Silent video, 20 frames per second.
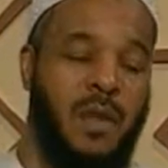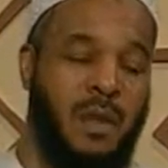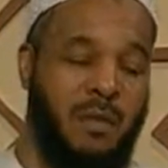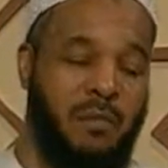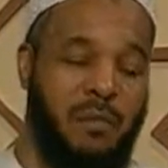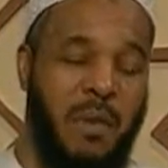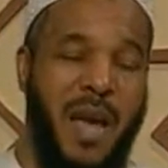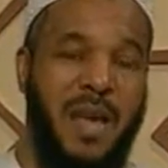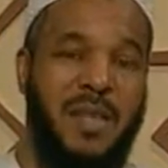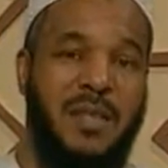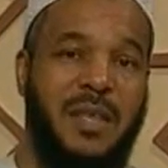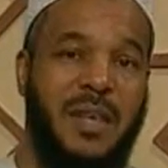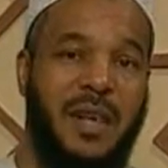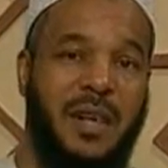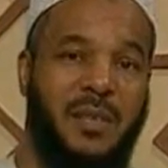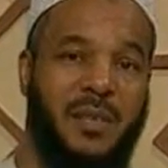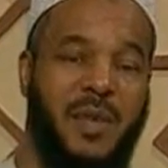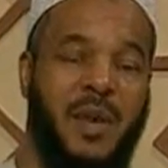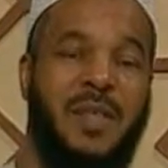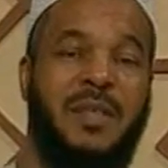the
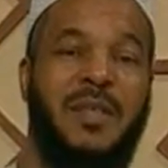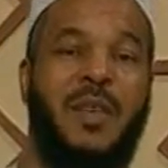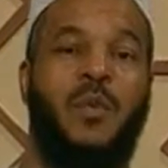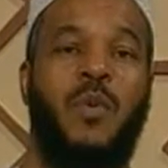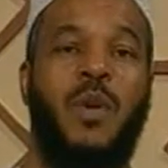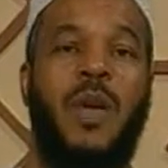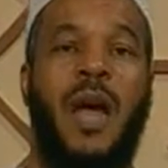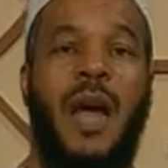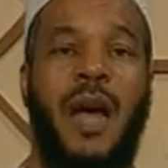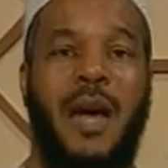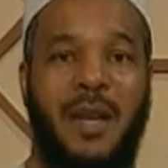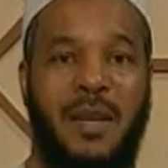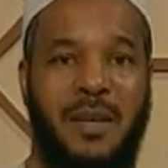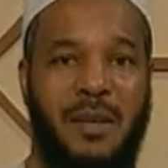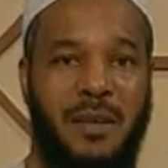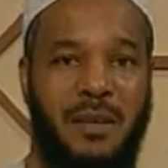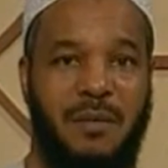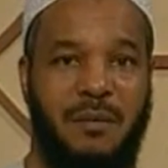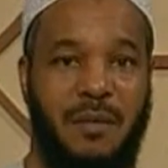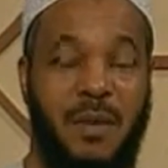basic things that we had.
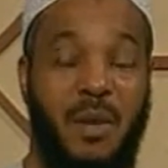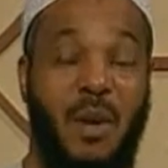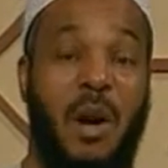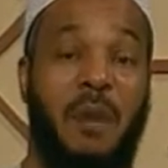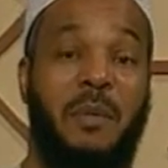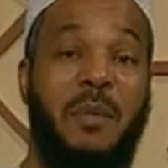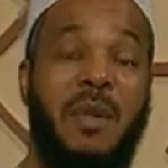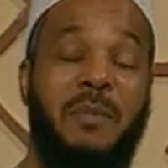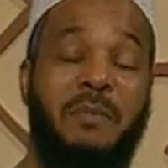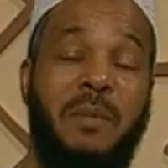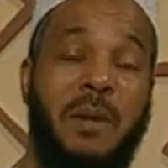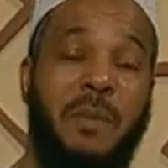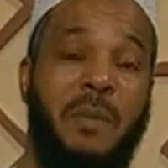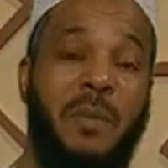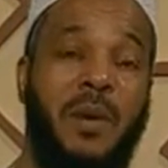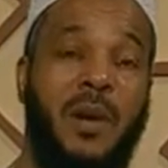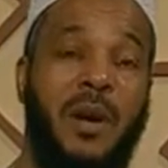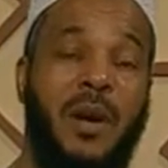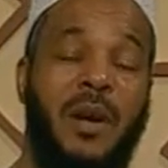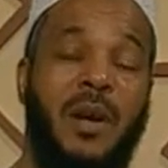How many
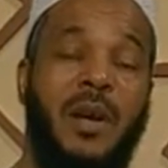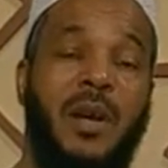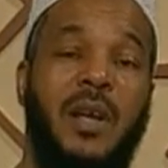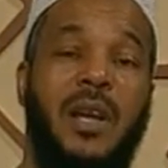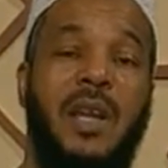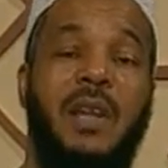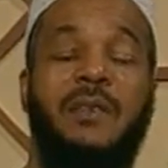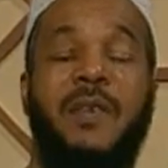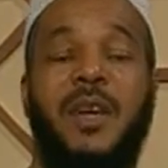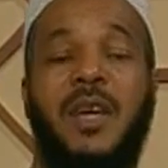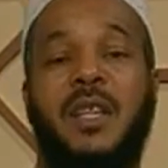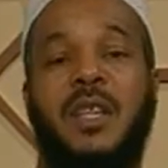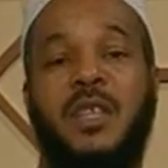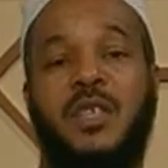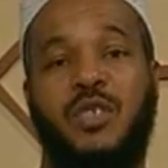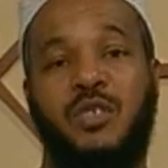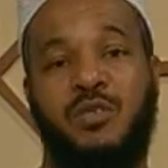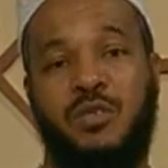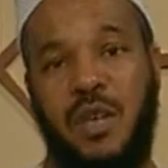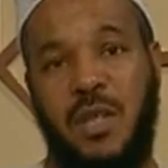people are living in
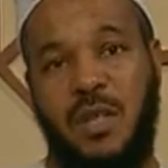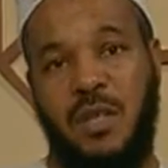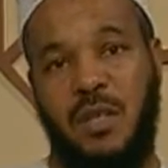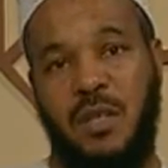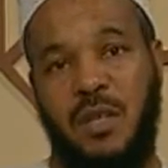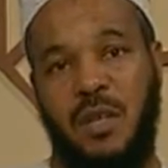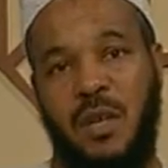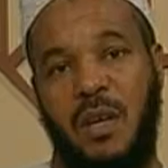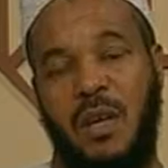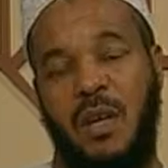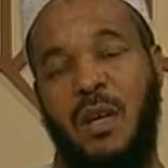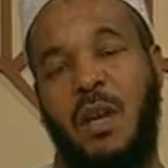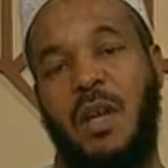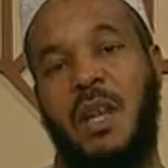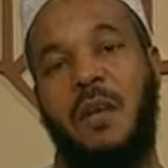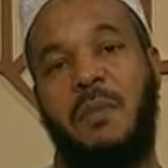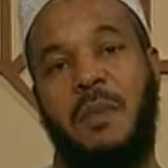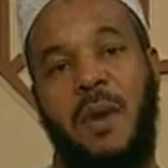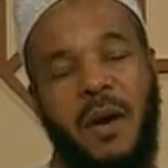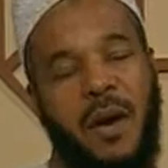the streets
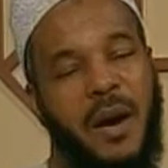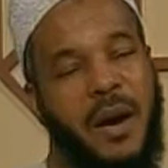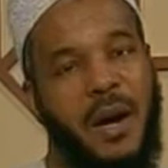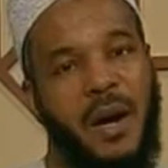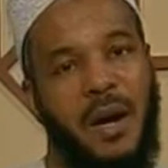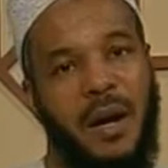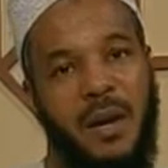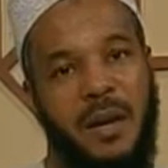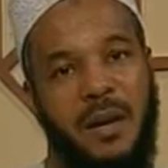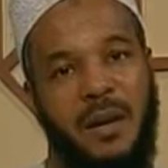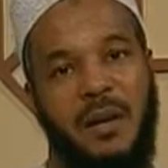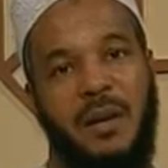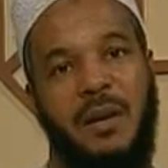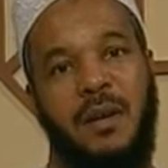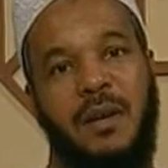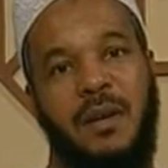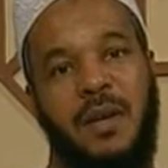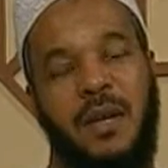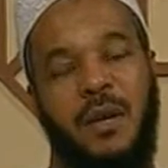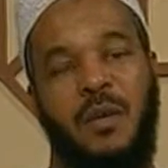in America?
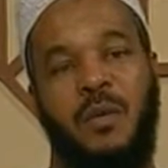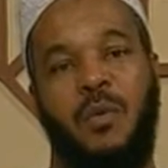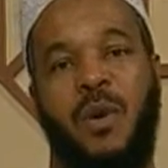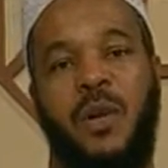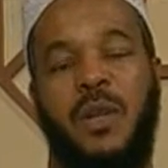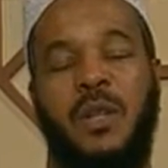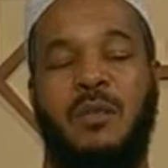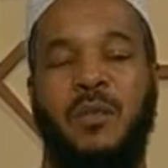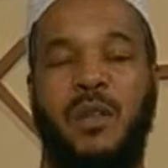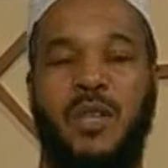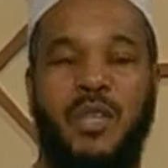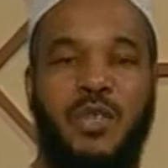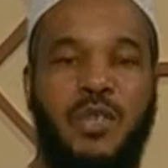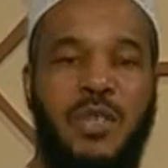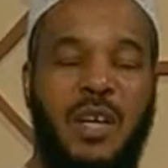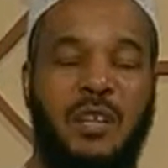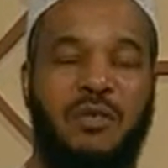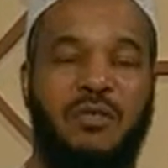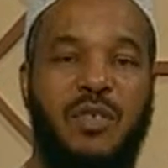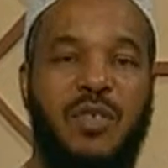One of the
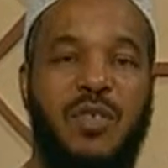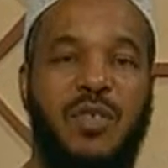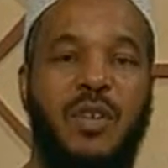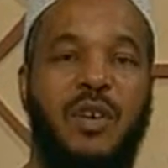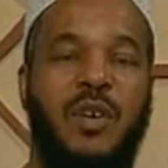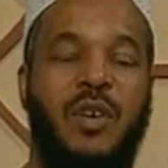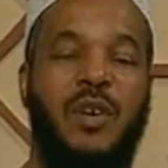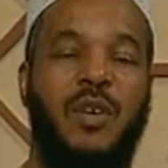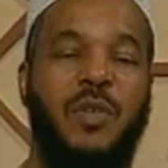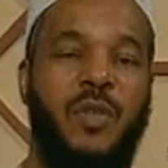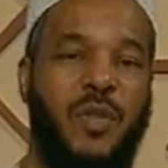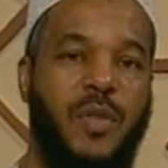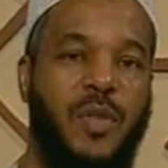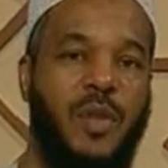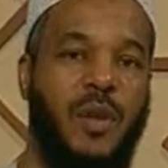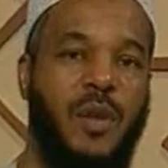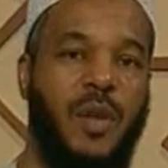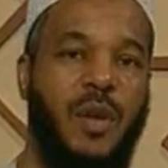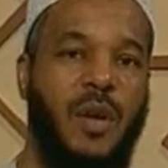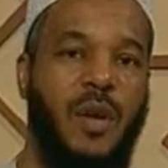richest countries in the earth,
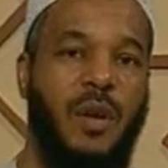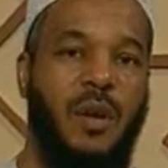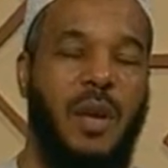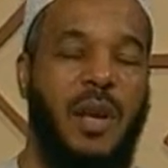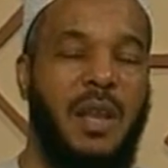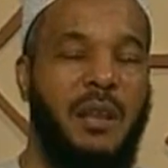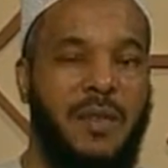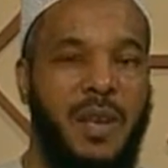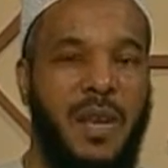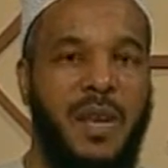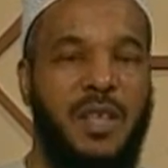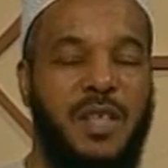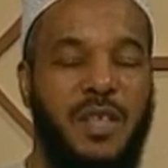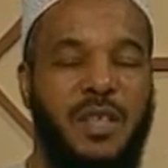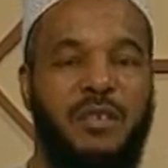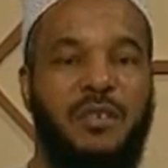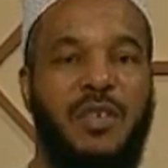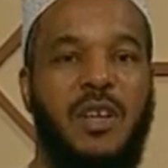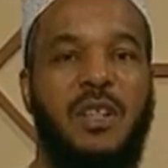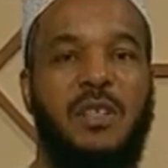living in
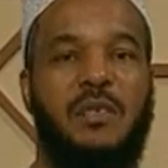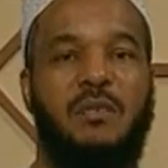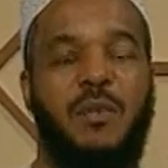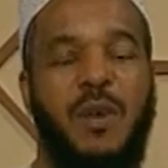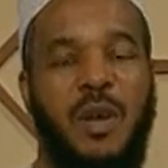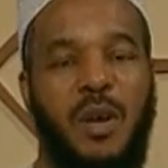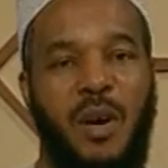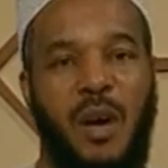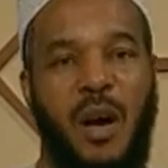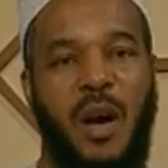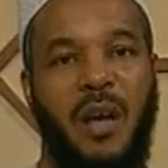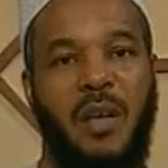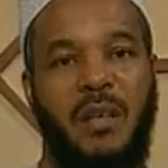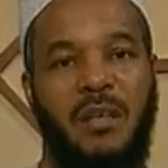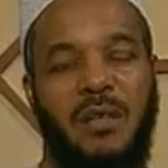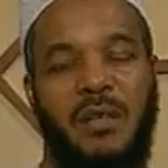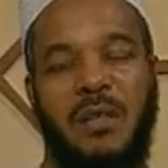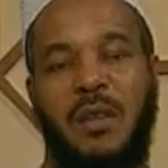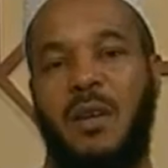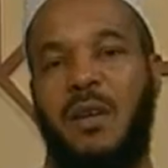the streets
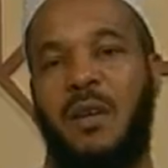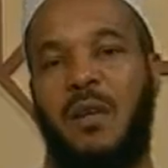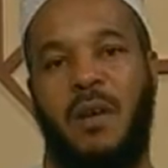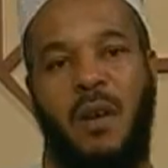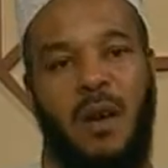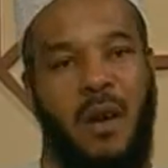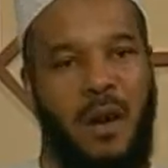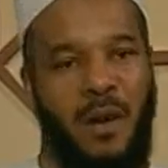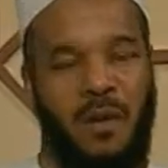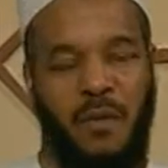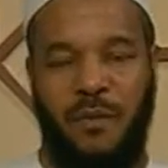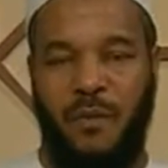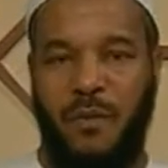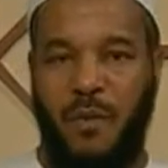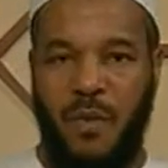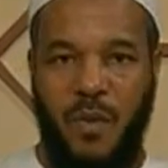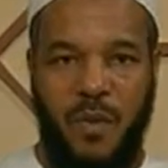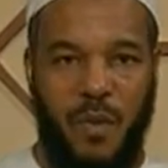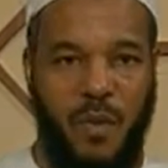because of